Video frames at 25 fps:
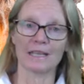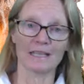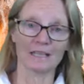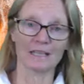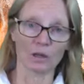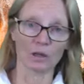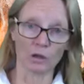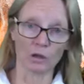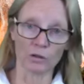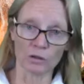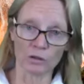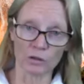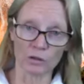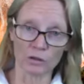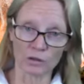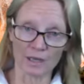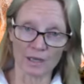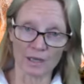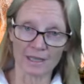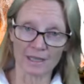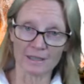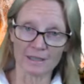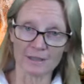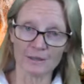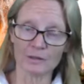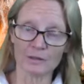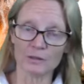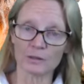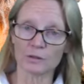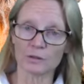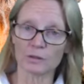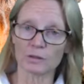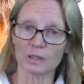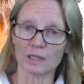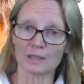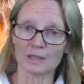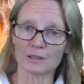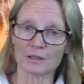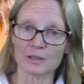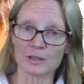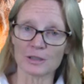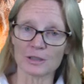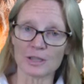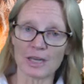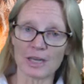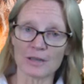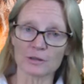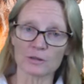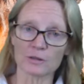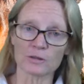on the ground or under
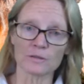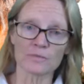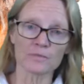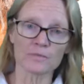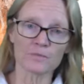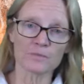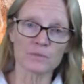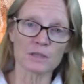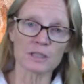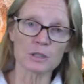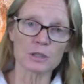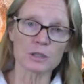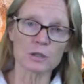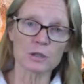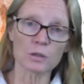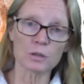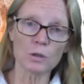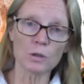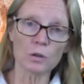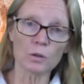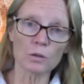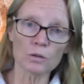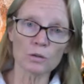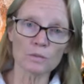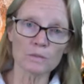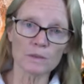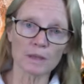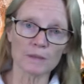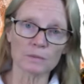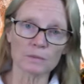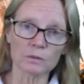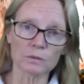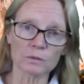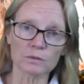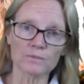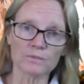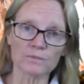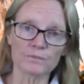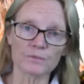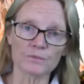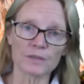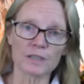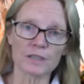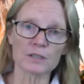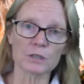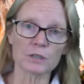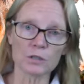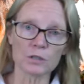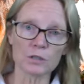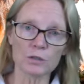saddle, but it's your bubble.
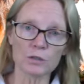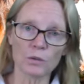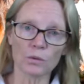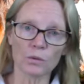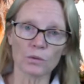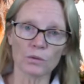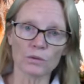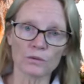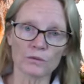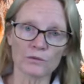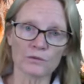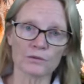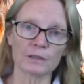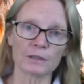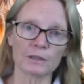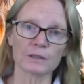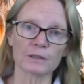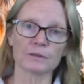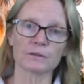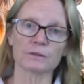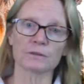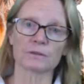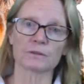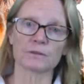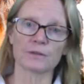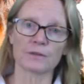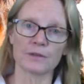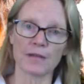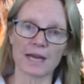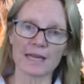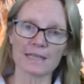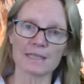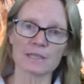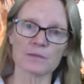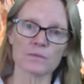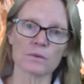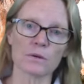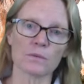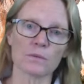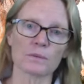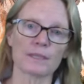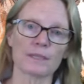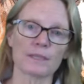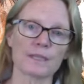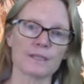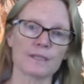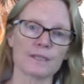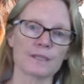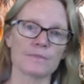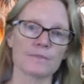It's your feel. That's what we
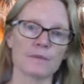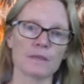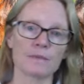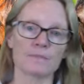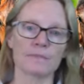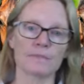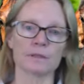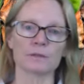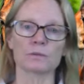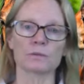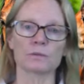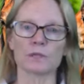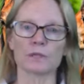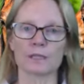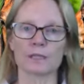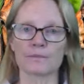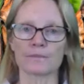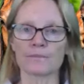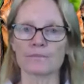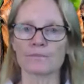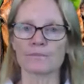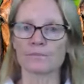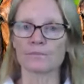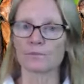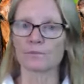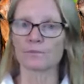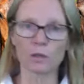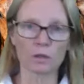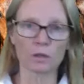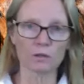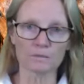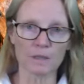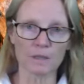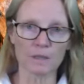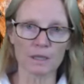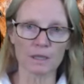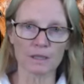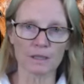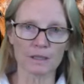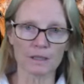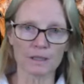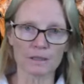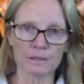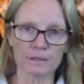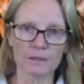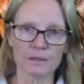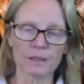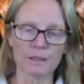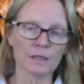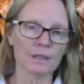need to be building, not
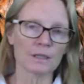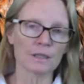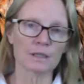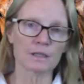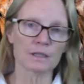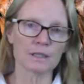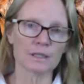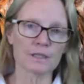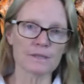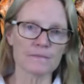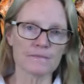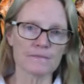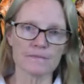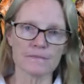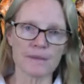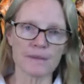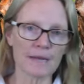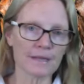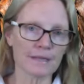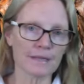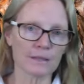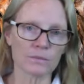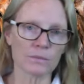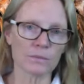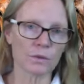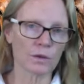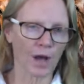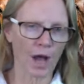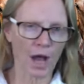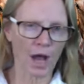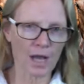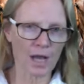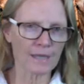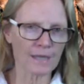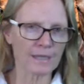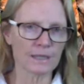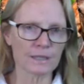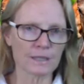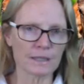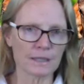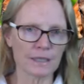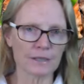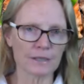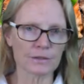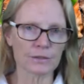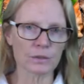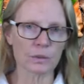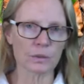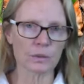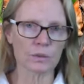mine. It doesn't matter what I can
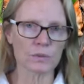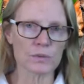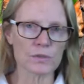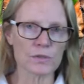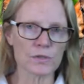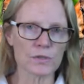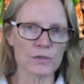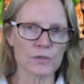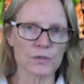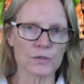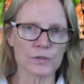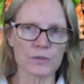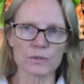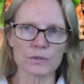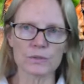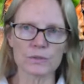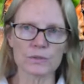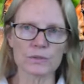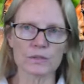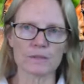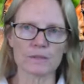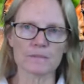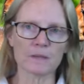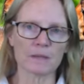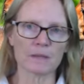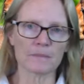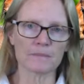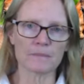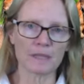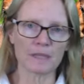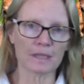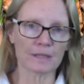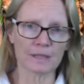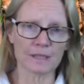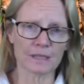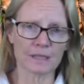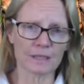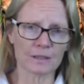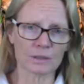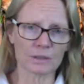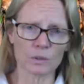get the horse to do. I might be able to get the